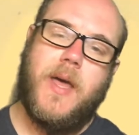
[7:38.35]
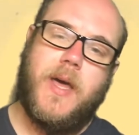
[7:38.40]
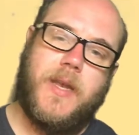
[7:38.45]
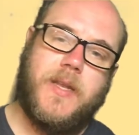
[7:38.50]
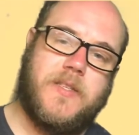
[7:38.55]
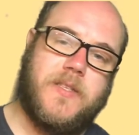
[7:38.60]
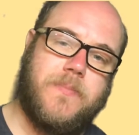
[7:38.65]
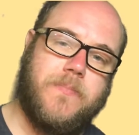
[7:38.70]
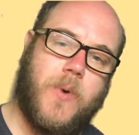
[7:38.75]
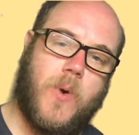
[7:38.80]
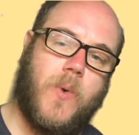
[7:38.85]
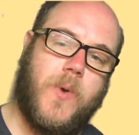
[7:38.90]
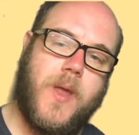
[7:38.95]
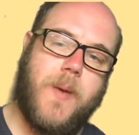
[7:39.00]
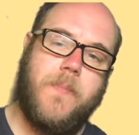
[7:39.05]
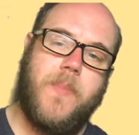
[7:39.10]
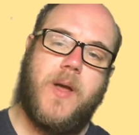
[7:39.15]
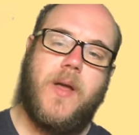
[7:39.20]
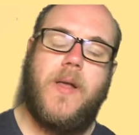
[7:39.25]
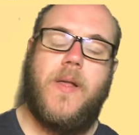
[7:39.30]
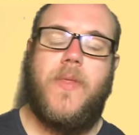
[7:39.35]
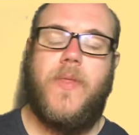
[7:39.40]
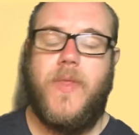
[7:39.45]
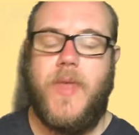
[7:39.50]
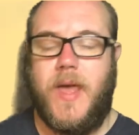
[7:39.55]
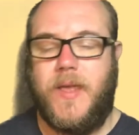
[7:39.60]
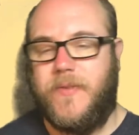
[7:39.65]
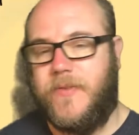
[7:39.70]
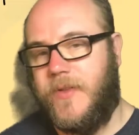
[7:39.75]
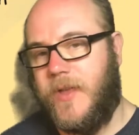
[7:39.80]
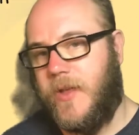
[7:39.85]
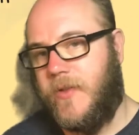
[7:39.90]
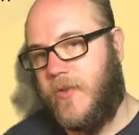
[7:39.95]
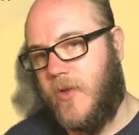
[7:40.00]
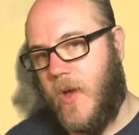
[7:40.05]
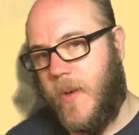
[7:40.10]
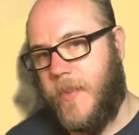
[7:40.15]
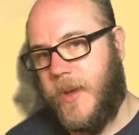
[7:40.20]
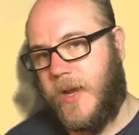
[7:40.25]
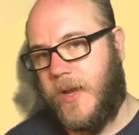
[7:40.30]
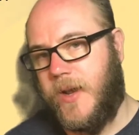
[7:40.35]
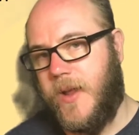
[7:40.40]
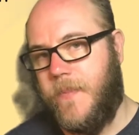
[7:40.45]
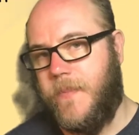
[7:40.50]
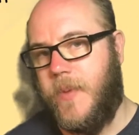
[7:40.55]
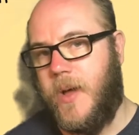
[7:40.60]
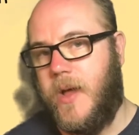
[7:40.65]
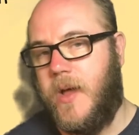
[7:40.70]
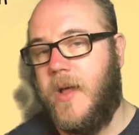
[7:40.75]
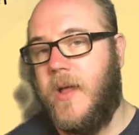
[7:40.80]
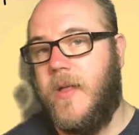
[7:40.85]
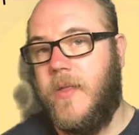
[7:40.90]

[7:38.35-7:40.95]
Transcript: A small number, that's the atomic number.